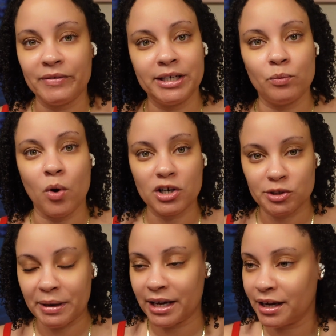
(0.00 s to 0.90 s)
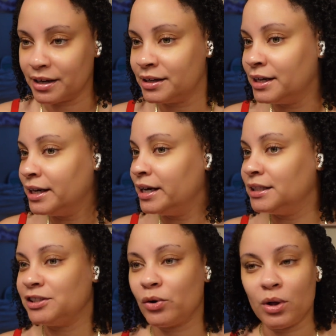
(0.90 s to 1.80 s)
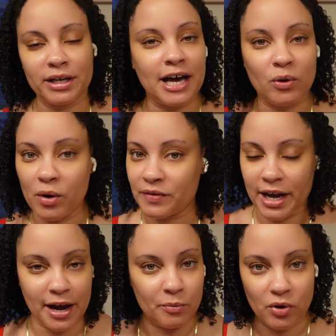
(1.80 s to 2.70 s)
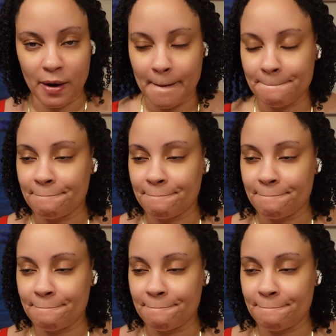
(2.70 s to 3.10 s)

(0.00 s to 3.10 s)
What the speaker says: already washed my hair, did all of that off camera.